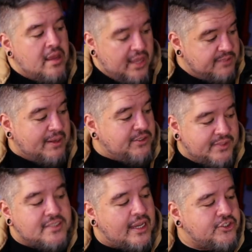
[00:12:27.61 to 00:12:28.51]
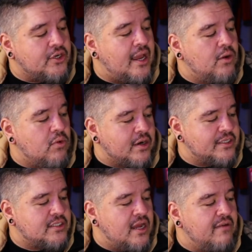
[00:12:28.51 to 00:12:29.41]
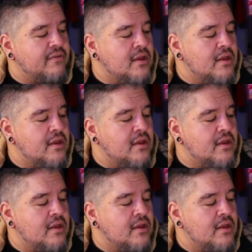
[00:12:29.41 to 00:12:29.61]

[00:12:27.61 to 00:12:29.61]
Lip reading: is by doing this extra kind of work and stuff.